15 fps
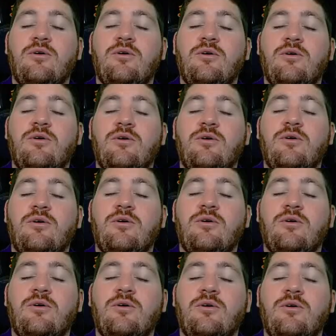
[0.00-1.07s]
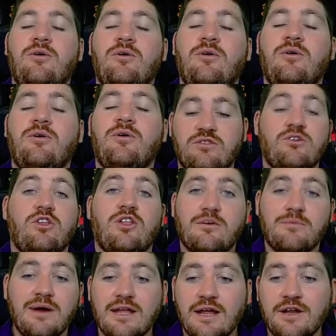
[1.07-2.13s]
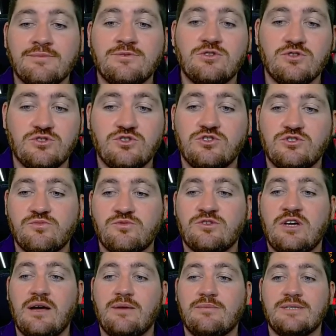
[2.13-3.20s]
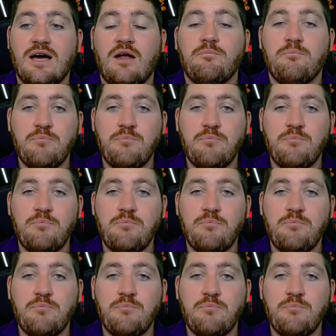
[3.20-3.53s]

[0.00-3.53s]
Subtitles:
we did basically throw a lot of money at him to tie him down.